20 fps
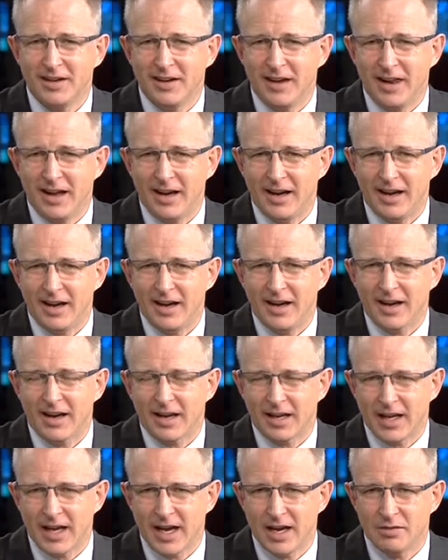uh,
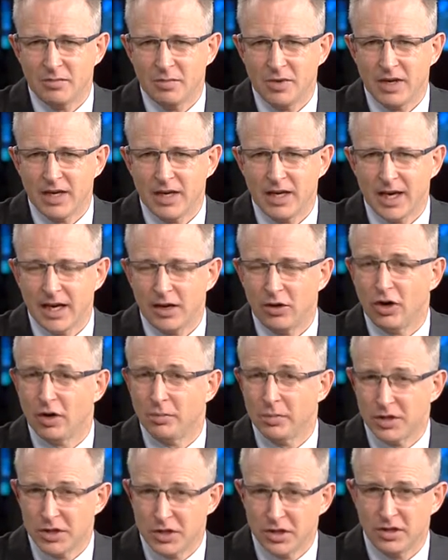can be an
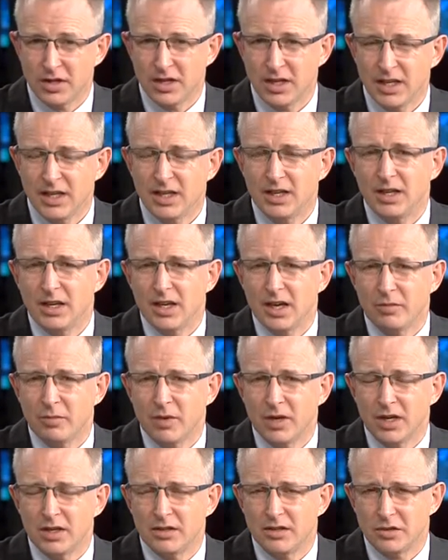opportunity and we
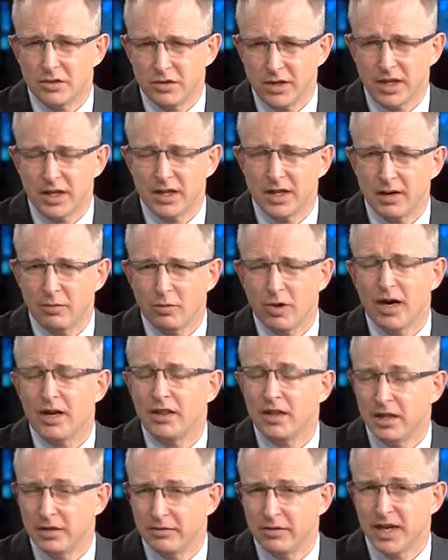need to treat it that way and
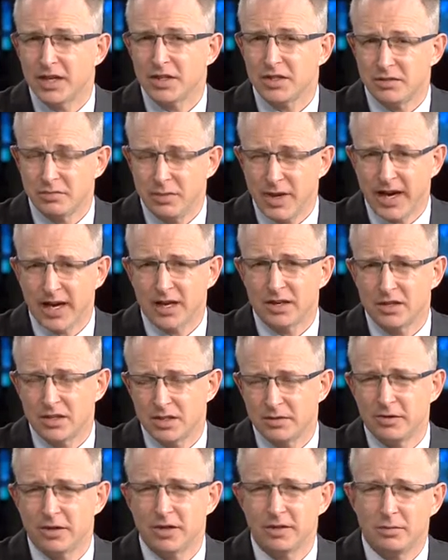the innovation package is a
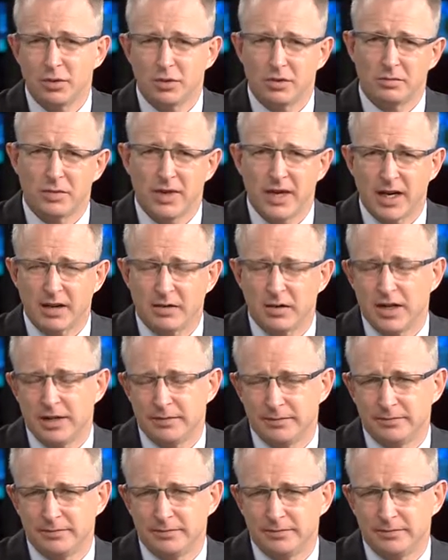very important part of that.